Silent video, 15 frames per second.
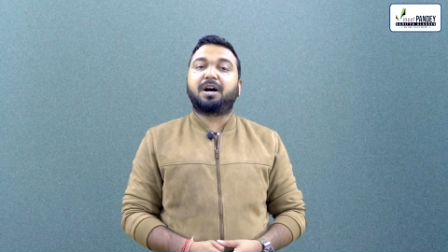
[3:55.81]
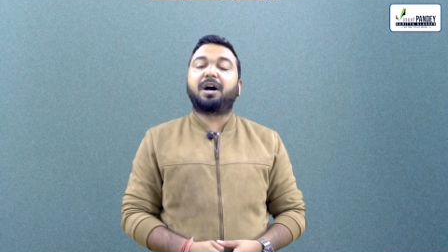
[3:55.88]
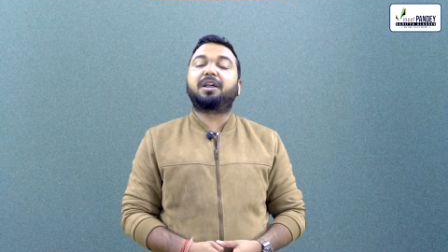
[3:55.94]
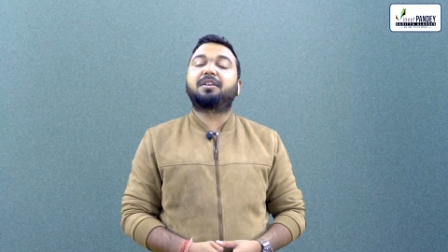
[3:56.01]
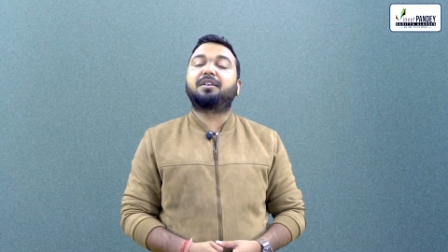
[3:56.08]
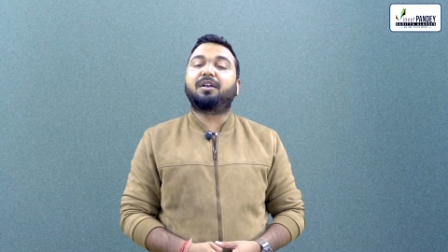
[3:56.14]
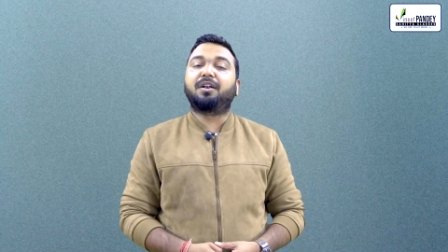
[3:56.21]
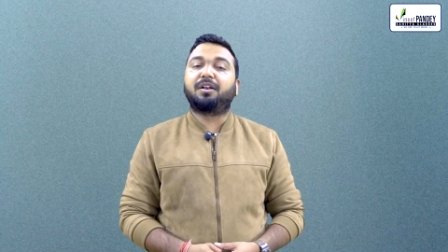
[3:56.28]

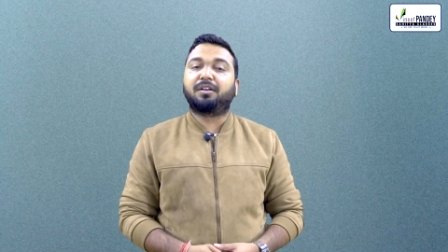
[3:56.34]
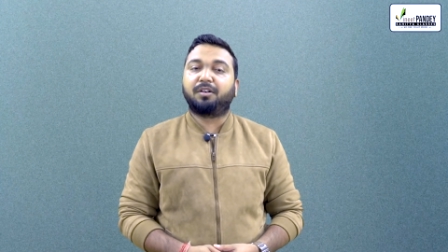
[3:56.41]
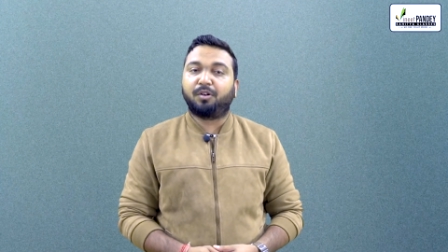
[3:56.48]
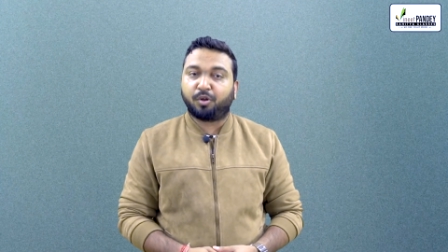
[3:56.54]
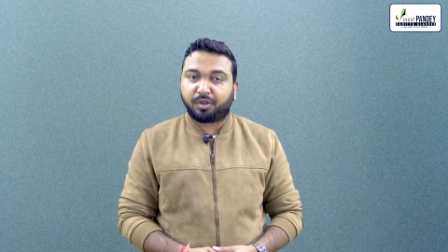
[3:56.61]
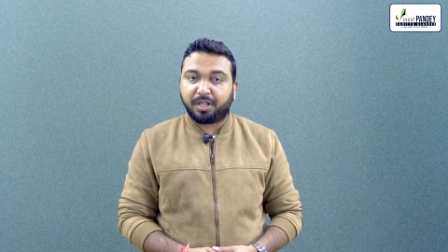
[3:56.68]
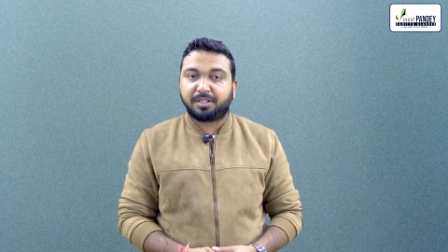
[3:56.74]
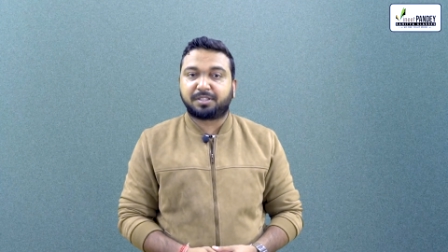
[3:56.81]
are
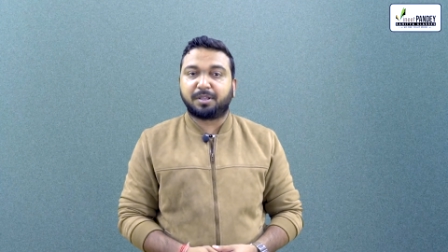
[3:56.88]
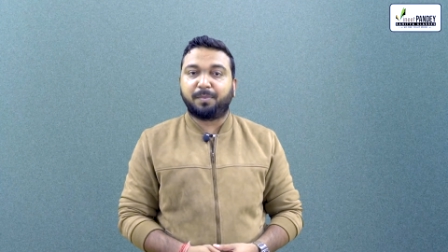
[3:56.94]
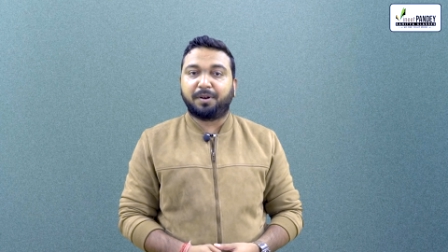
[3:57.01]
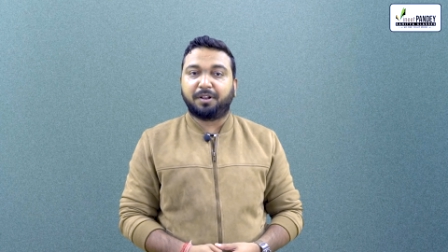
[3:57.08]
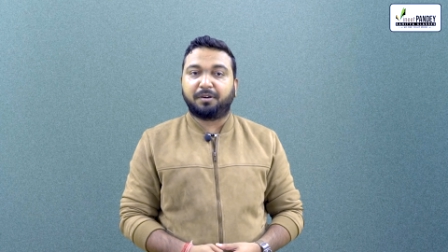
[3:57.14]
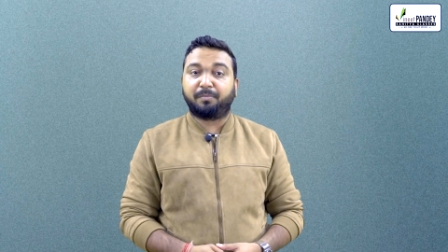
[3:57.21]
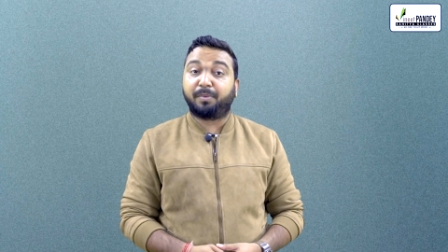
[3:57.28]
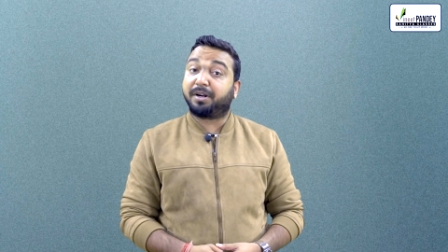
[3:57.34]
looking
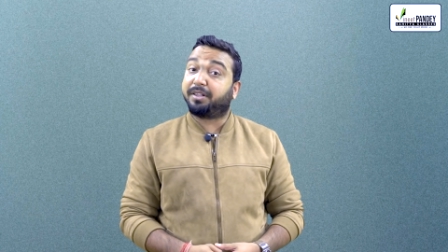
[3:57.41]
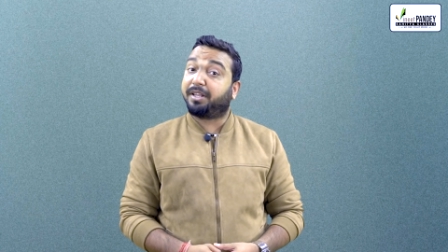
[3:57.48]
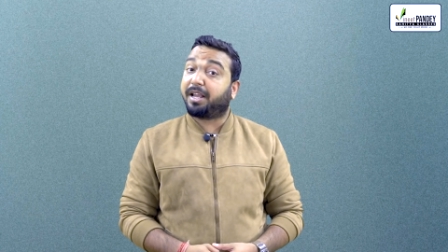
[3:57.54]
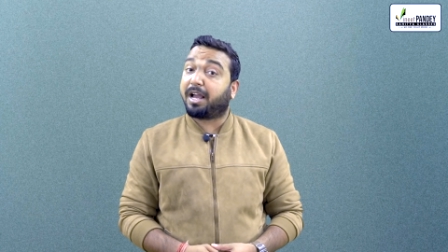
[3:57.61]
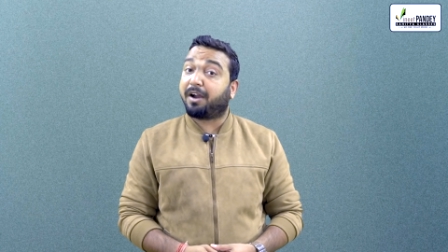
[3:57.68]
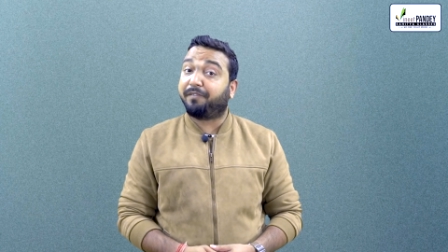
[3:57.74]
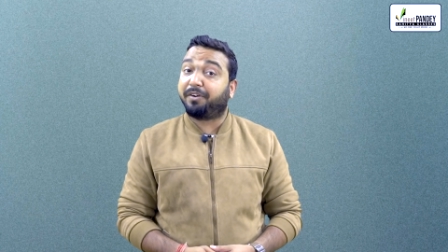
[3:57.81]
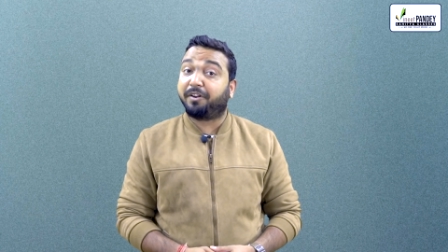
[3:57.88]
similar, but they
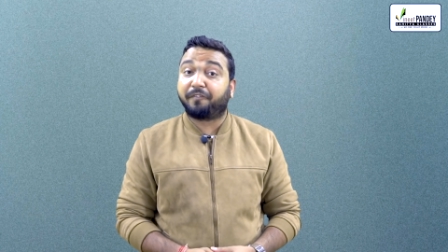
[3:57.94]
have